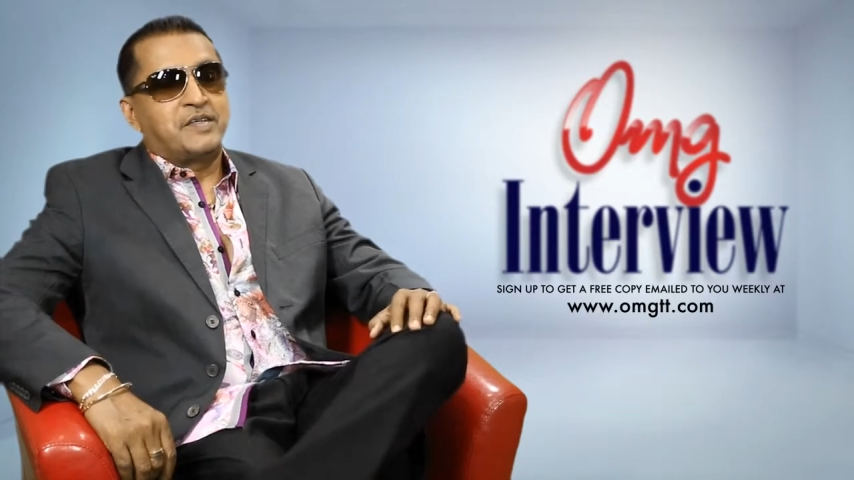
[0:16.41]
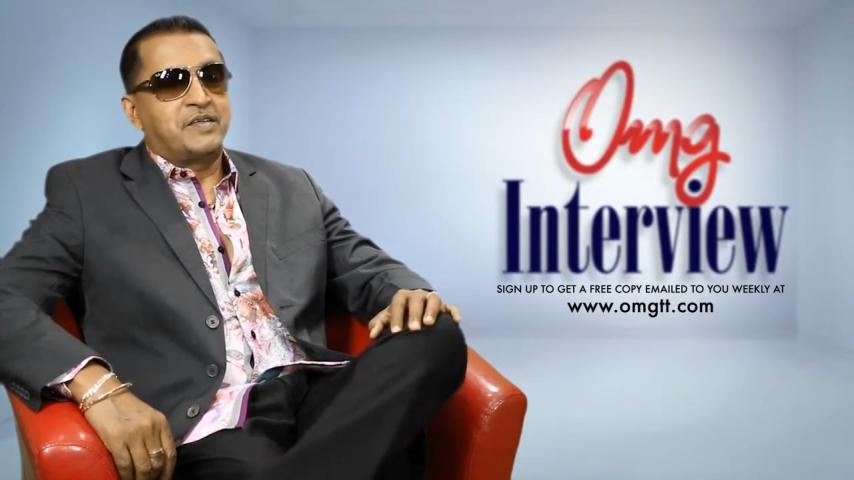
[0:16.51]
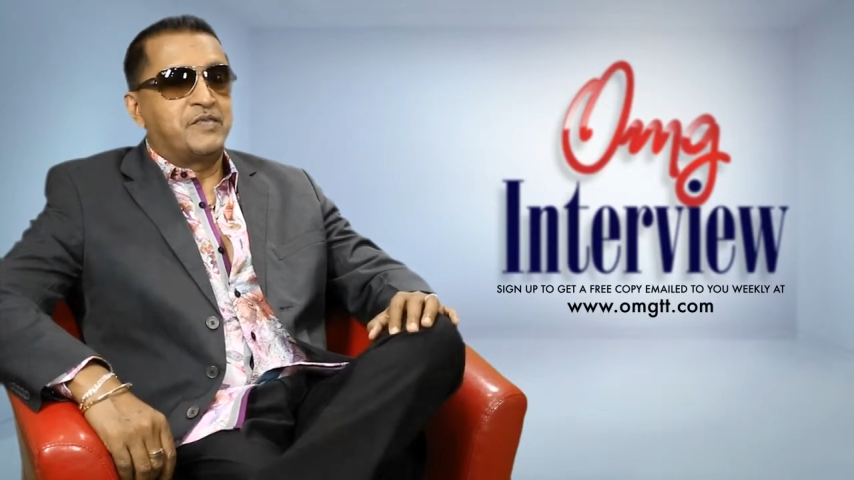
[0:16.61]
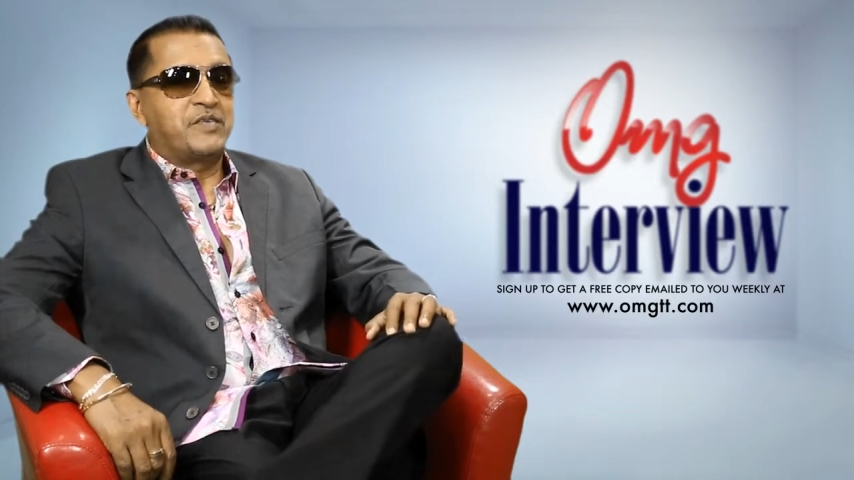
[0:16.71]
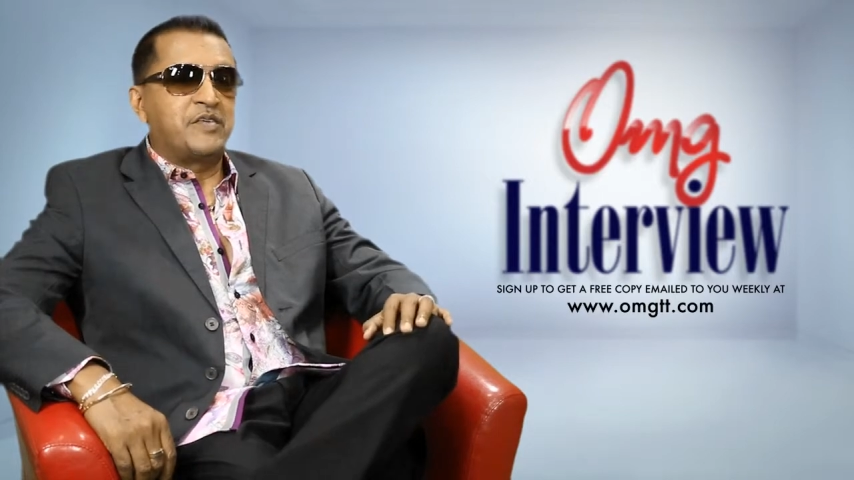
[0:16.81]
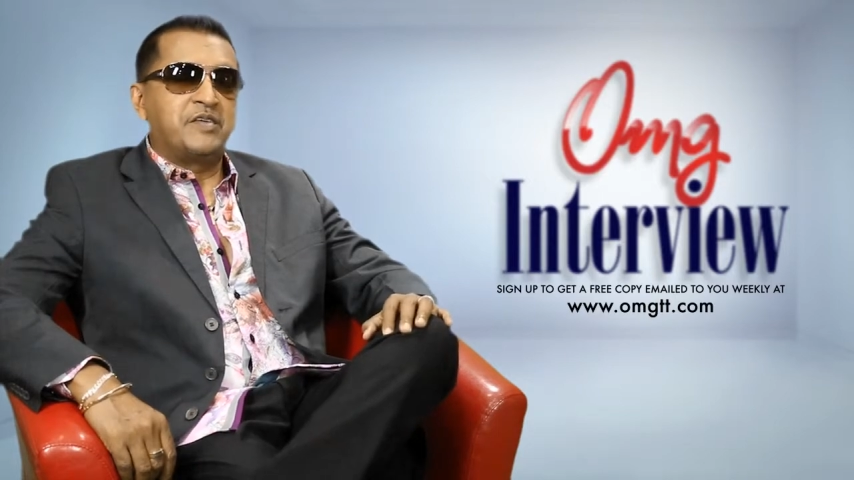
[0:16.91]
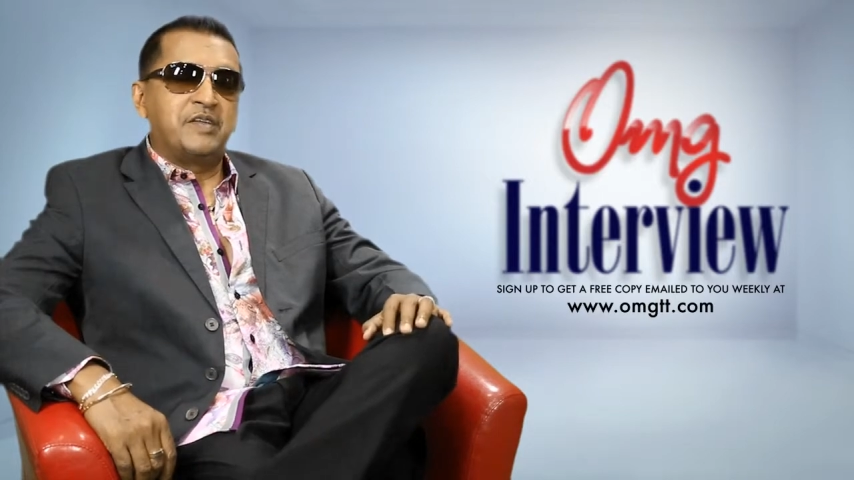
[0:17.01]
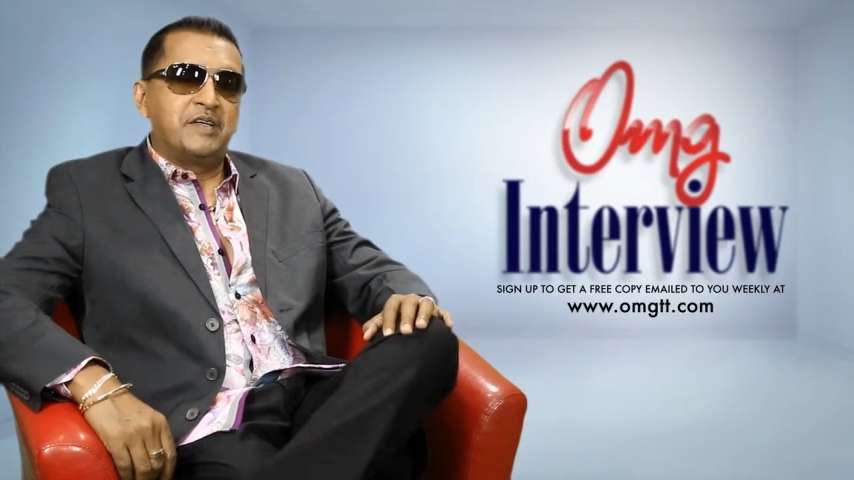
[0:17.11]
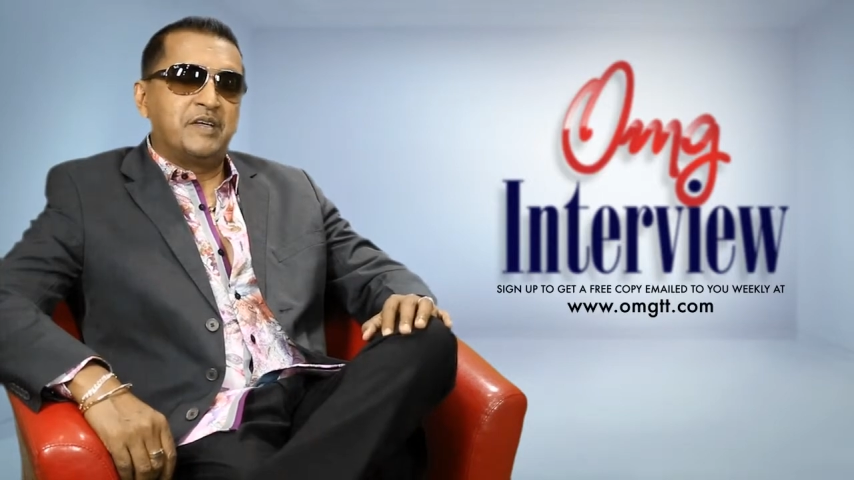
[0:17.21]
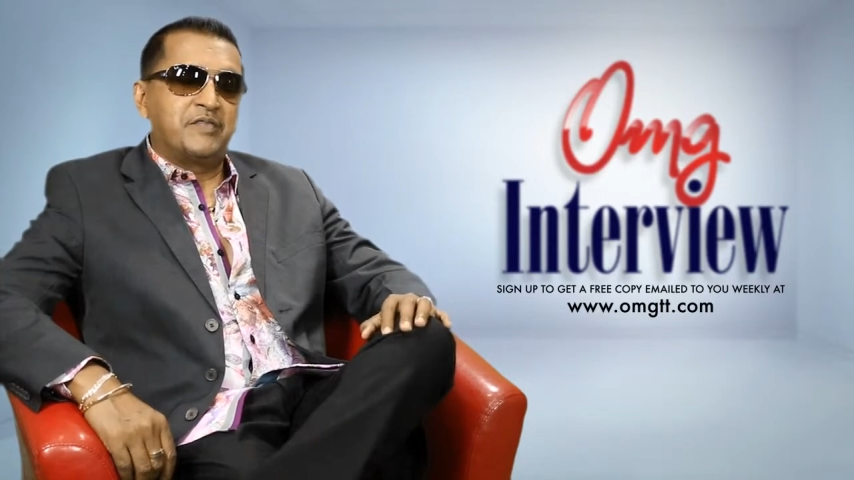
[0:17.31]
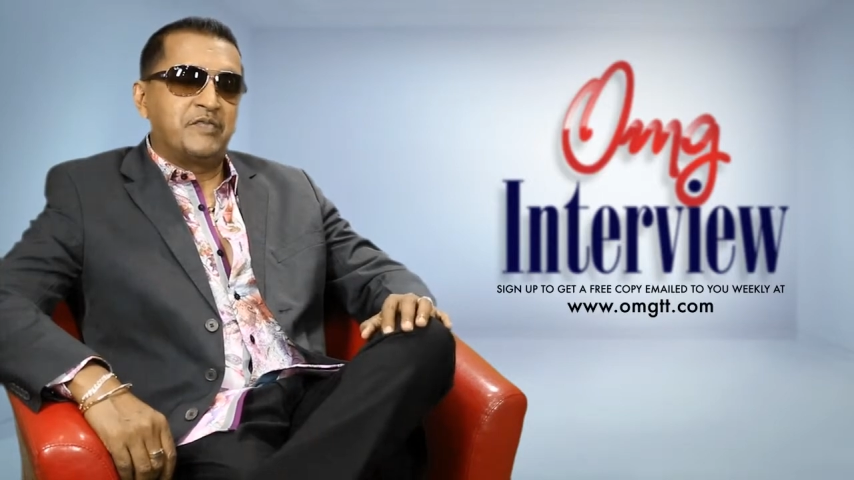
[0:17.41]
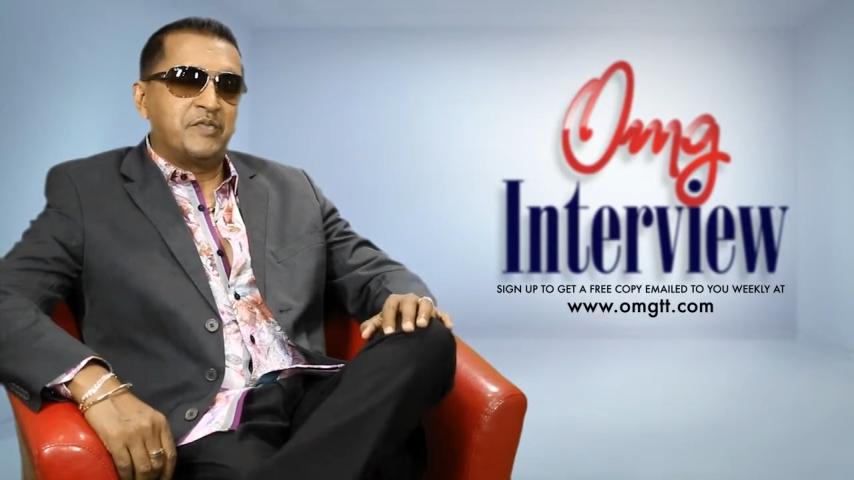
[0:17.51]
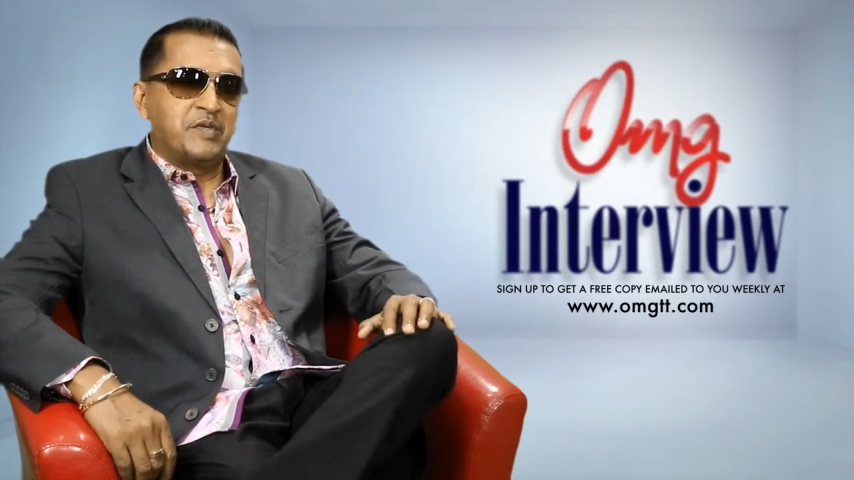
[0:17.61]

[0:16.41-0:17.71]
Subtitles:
very good year for